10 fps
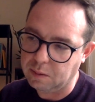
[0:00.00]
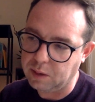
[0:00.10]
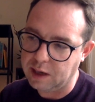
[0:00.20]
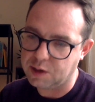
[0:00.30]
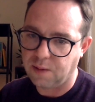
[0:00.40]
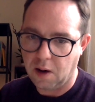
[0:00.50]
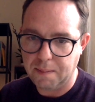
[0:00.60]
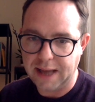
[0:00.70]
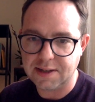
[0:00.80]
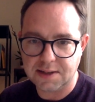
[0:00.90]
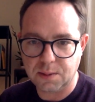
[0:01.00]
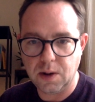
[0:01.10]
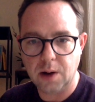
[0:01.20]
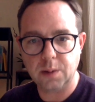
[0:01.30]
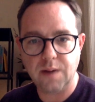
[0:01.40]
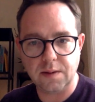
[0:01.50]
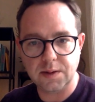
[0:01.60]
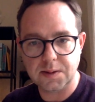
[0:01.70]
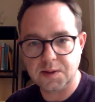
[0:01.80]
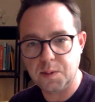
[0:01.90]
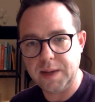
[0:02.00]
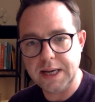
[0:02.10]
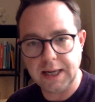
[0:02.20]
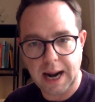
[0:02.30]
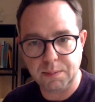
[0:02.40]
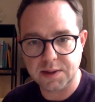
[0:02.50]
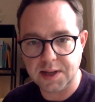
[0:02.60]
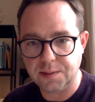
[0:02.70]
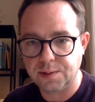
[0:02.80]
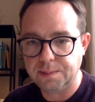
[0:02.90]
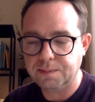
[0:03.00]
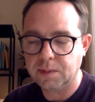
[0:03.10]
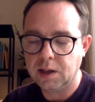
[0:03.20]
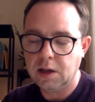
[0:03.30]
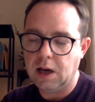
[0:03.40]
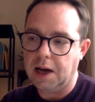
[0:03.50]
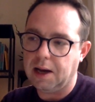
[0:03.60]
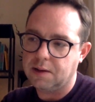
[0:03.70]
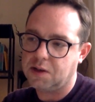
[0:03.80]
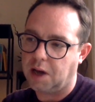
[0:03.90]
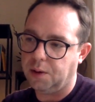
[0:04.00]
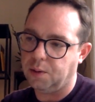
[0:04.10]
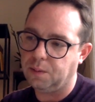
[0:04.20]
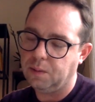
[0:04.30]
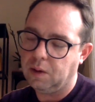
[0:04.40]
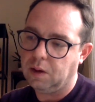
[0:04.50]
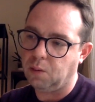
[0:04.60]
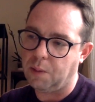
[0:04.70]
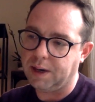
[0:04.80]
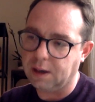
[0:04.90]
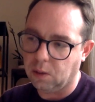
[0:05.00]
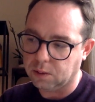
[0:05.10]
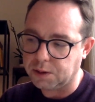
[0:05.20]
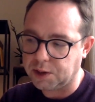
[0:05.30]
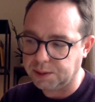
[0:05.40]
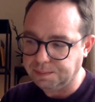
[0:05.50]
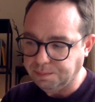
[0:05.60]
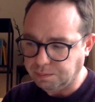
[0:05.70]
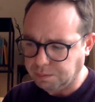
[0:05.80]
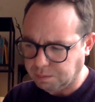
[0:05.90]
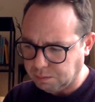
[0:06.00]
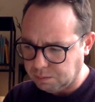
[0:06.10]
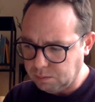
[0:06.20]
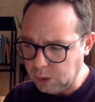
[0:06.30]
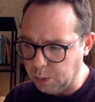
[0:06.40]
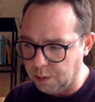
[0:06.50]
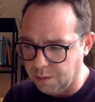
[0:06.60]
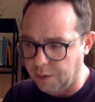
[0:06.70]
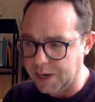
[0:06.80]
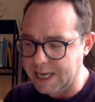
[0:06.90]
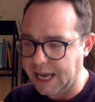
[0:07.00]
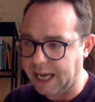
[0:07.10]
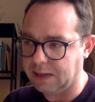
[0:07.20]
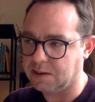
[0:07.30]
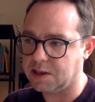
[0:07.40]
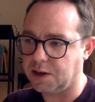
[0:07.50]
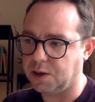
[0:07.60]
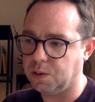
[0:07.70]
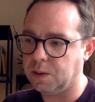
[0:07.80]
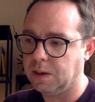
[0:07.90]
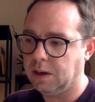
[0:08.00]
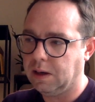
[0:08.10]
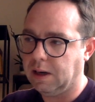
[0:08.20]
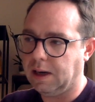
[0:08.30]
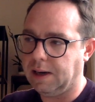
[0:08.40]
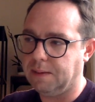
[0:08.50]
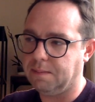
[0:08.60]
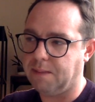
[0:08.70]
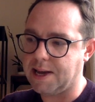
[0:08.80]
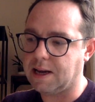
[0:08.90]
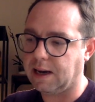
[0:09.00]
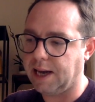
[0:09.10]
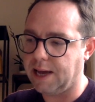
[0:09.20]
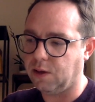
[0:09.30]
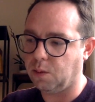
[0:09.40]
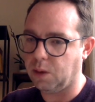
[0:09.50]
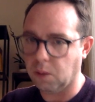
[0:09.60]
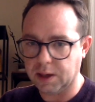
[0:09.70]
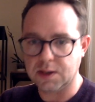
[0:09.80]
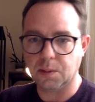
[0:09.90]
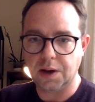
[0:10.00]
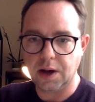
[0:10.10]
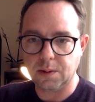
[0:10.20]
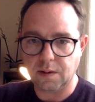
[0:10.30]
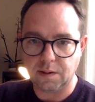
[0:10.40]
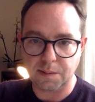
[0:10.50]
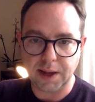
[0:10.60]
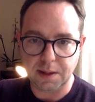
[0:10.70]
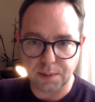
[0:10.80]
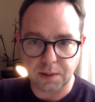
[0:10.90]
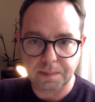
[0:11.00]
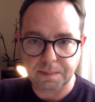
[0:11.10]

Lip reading: It's far better to work with others and to be collaborative. So when we launched, we were very keen to make clear that we wanted to work with other people,